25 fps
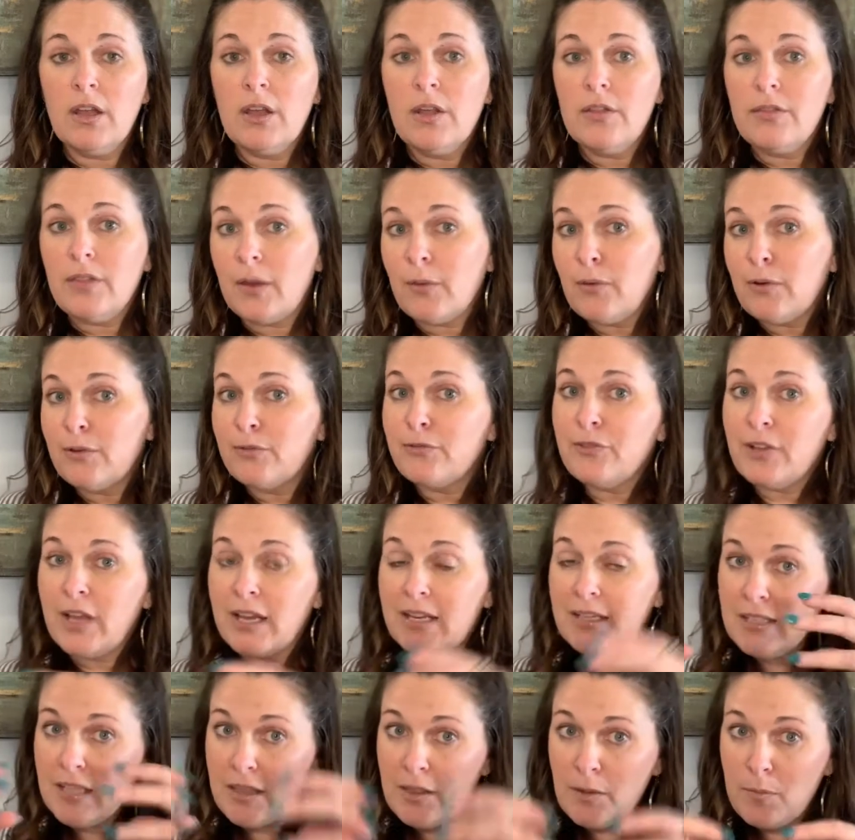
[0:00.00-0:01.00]
They
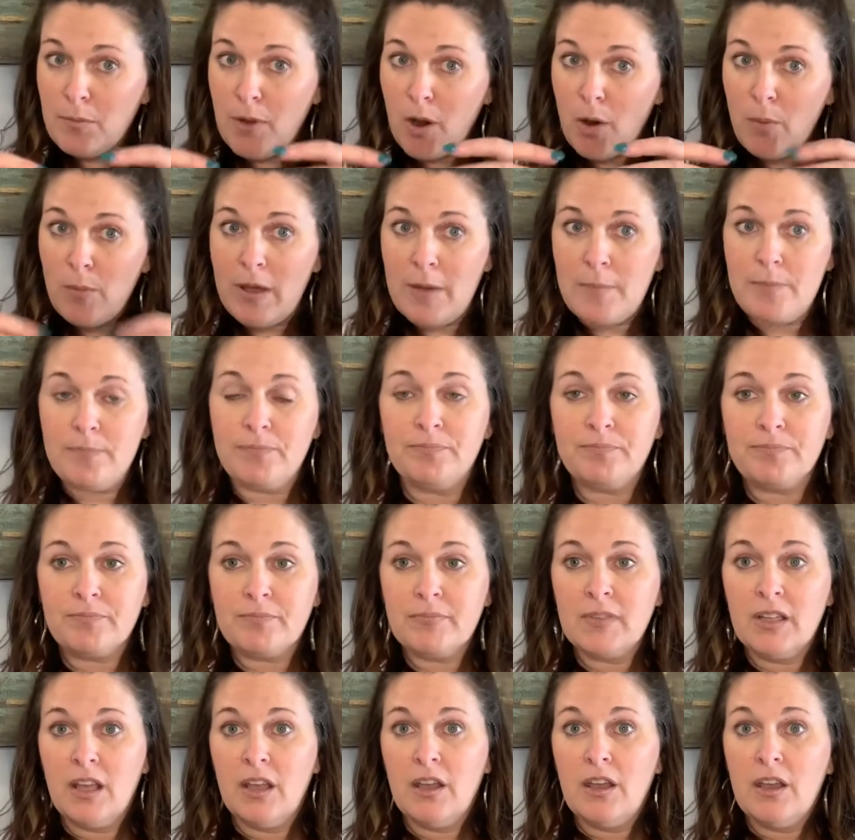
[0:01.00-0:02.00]
reflect in the moment.
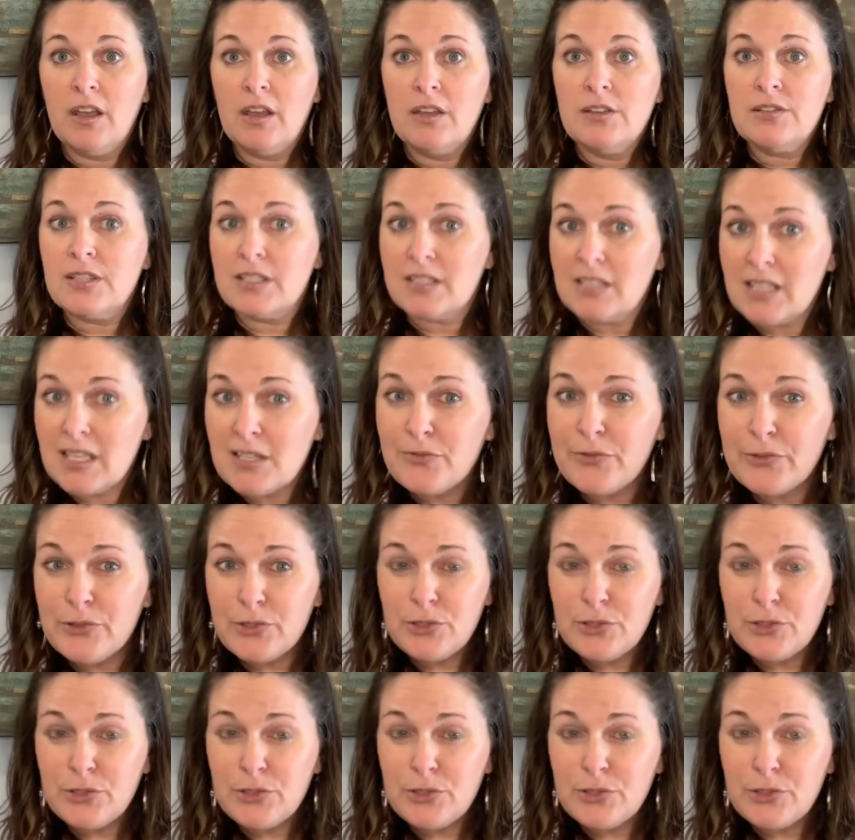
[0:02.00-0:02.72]
Successful